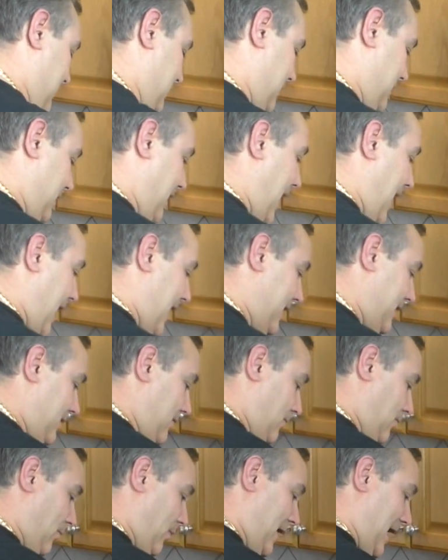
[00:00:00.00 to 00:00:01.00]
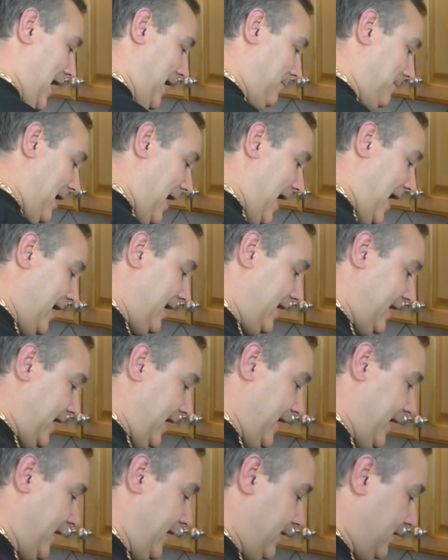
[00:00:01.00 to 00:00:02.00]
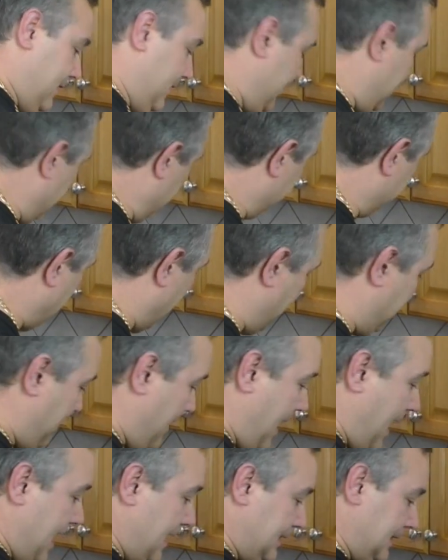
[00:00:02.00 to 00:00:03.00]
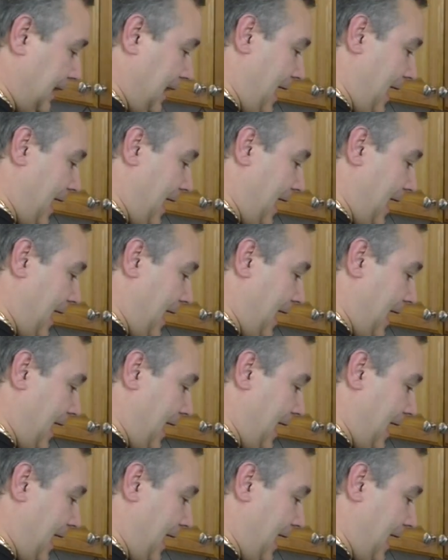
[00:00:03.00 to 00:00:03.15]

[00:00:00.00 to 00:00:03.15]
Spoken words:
Then, what I made here is I made